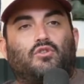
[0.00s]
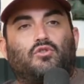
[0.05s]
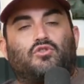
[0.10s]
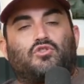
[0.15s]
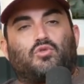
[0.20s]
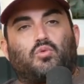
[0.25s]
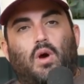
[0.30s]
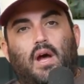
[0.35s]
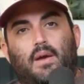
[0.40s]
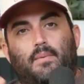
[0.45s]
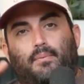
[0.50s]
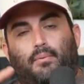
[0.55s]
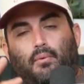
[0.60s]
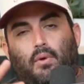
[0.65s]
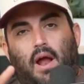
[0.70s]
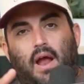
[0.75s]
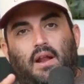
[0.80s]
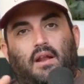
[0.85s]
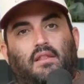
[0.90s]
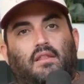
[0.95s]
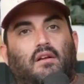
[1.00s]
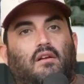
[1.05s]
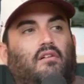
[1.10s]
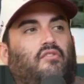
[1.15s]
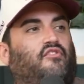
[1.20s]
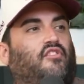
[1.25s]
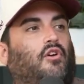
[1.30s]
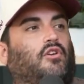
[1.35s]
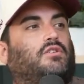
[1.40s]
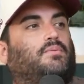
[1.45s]
You swipe right on
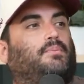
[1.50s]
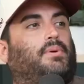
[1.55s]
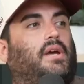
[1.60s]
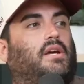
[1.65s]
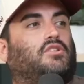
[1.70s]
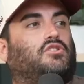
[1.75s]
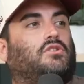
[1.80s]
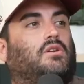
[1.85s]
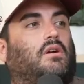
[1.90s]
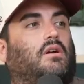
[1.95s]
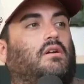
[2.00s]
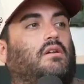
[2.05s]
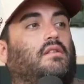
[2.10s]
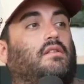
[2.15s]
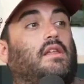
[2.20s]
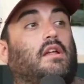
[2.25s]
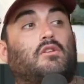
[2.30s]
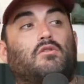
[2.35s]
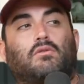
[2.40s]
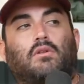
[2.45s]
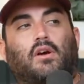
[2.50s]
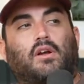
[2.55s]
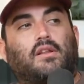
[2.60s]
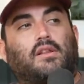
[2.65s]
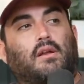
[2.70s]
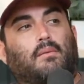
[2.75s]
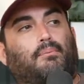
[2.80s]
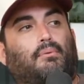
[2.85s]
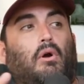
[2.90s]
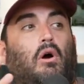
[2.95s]
their first picture, then you
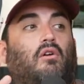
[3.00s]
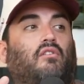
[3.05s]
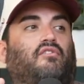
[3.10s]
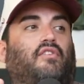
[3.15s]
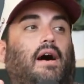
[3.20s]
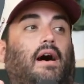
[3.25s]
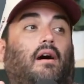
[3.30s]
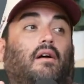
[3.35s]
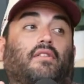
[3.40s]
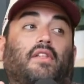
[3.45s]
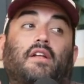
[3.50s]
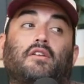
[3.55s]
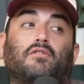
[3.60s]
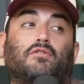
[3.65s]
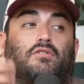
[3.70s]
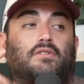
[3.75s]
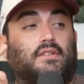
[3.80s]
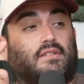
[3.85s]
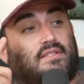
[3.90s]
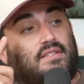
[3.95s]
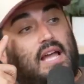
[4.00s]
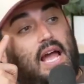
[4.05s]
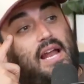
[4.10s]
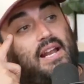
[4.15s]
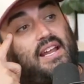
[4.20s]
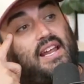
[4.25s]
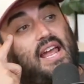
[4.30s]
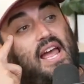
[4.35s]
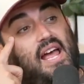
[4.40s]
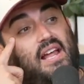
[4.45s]
look at their profile. Then you
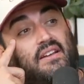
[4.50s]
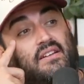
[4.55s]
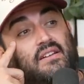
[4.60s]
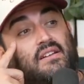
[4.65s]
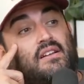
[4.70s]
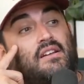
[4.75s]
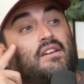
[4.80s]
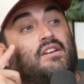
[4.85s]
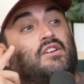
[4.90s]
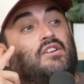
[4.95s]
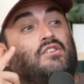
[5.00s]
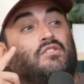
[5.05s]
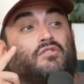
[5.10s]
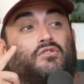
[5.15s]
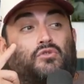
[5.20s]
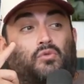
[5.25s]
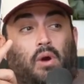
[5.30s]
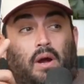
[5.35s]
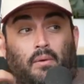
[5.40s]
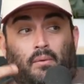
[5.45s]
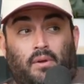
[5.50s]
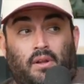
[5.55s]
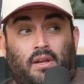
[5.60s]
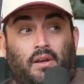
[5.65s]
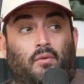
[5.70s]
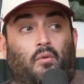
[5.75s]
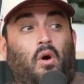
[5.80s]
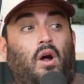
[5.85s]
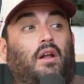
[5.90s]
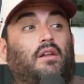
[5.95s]
decide again, did I
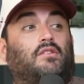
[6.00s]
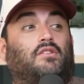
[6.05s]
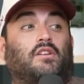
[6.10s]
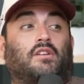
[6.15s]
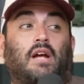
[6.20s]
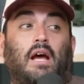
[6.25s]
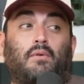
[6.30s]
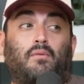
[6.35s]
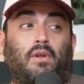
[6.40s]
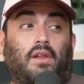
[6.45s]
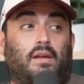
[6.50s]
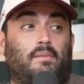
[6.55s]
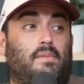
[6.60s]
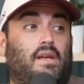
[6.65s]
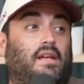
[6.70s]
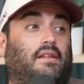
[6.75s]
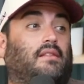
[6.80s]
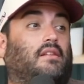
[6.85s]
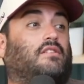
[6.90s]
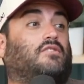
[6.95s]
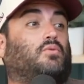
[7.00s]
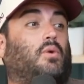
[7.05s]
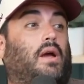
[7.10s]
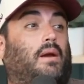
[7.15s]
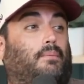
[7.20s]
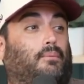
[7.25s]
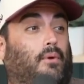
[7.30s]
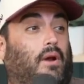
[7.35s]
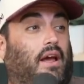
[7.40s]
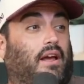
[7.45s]
really mean the
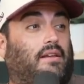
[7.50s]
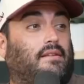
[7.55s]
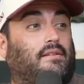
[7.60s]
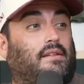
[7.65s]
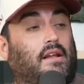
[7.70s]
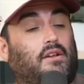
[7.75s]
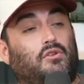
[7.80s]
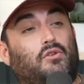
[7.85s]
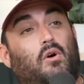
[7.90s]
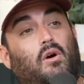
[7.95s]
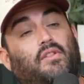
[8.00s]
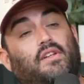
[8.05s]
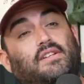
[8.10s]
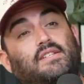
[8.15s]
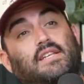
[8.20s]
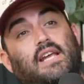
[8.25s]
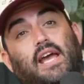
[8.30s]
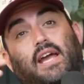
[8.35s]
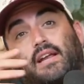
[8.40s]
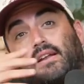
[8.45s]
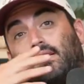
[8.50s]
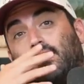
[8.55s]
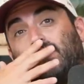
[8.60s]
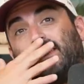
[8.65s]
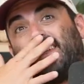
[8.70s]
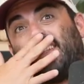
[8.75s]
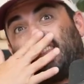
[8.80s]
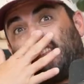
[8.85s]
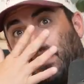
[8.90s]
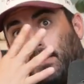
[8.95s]
swipe right? Yeah. Then you go on the date.
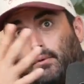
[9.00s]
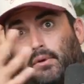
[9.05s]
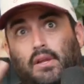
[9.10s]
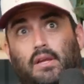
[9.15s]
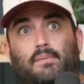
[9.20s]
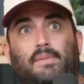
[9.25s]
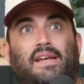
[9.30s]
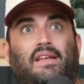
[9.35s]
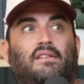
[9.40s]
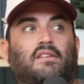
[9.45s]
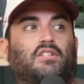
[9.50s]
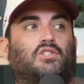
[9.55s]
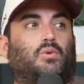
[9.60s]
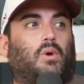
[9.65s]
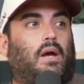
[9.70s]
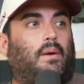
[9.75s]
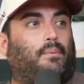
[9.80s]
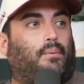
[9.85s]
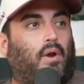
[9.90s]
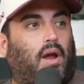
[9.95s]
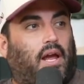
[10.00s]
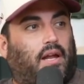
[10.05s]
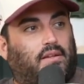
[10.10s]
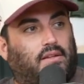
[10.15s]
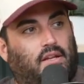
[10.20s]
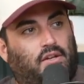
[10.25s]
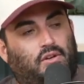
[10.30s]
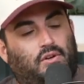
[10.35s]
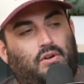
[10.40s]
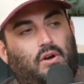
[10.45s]
Did I really mean the swipe right?
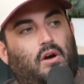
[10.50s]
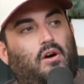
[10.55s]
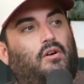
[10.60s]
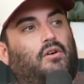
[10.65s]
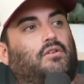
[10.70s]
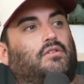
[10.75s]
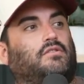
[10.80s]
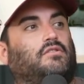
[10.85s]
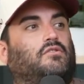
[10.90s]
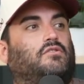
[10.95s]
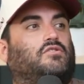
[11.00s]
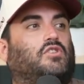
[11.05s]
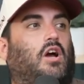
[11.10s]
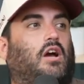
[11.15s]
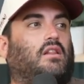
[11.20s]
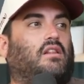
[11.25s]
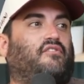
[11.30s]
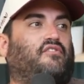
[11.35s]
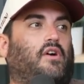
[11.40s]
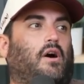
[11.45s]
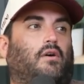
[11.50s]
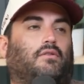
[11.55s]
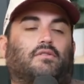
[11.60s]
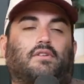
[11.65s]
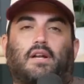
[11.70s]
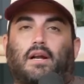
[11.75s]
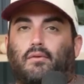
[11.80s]
Yeah. Then you talk on the phone.